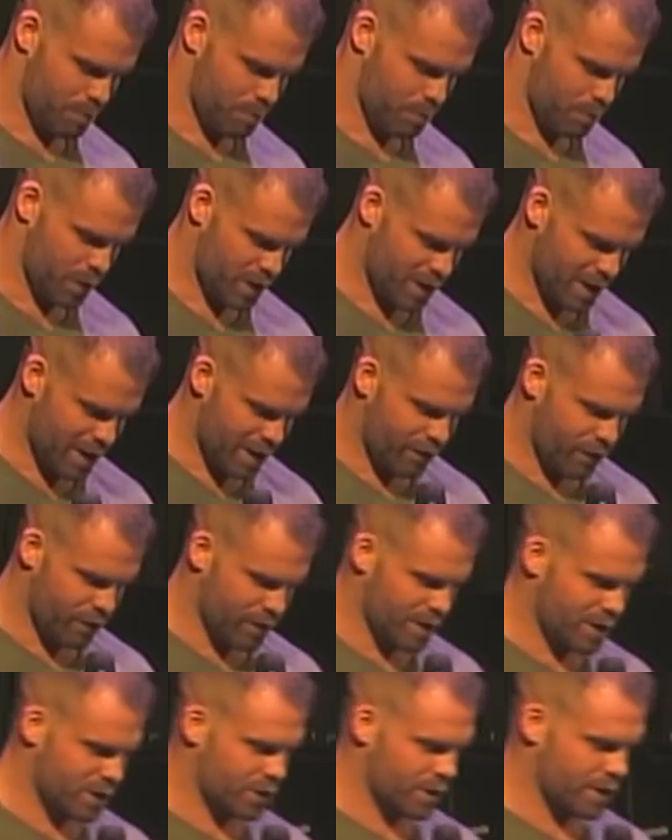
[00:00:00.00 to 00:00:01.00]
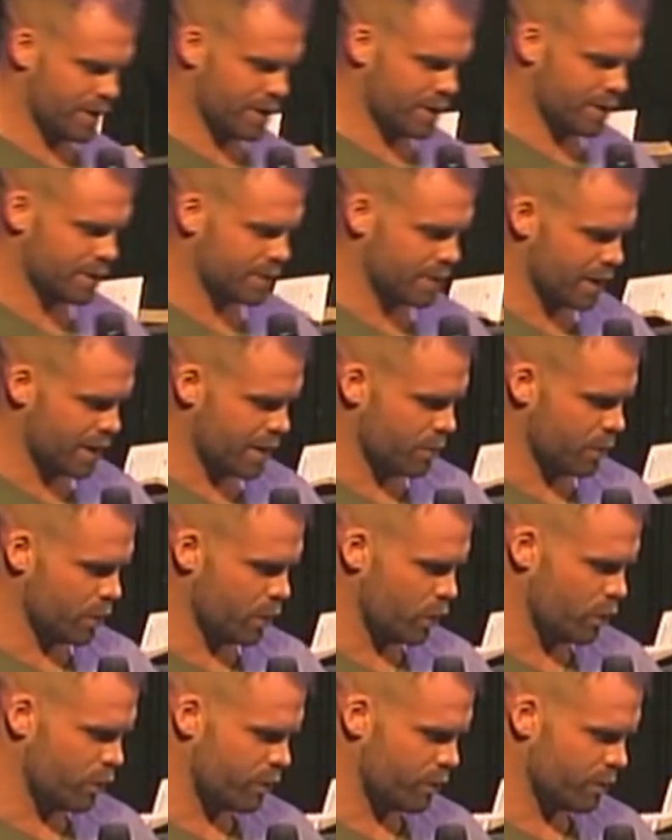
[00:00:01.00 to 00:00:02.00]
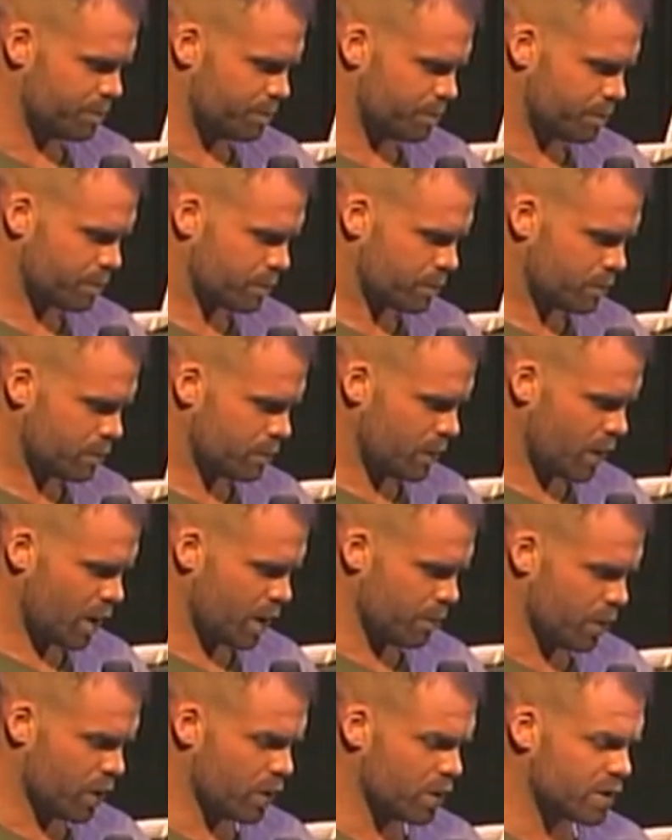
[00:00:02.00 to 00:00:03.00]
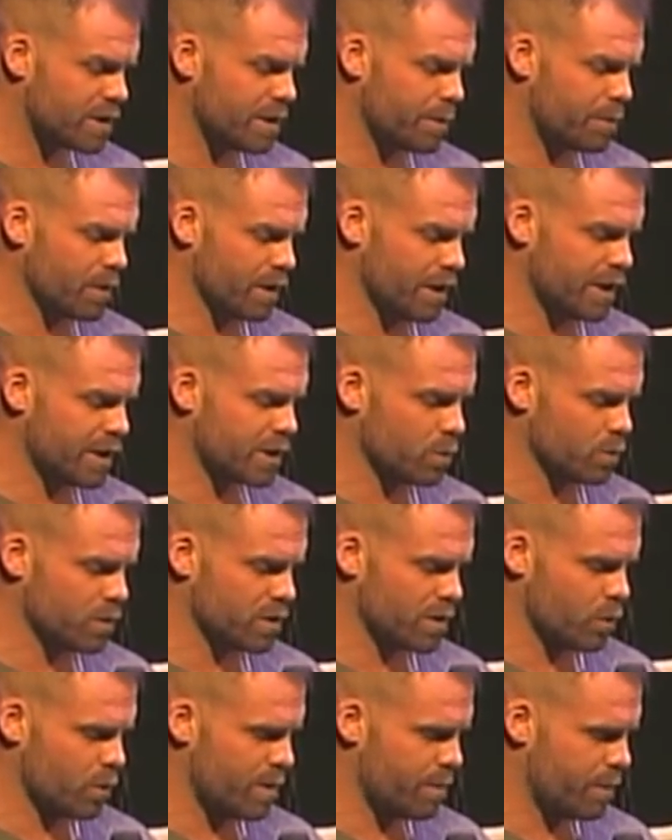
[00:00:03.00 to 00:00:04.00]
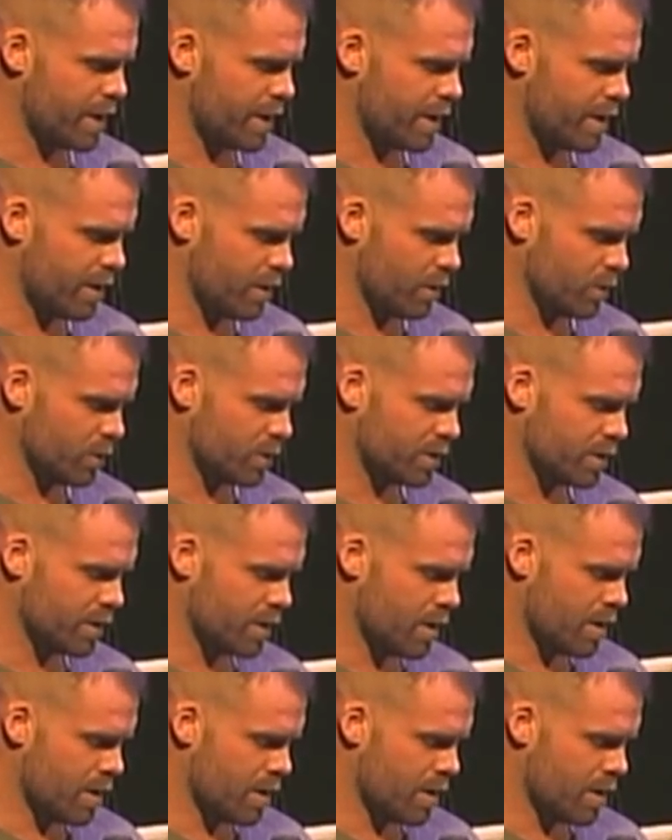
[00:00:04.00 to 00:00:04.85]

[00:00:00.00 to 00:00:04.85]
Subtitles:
But thankfully, she did decide to move. But her stipulation was that we buy a house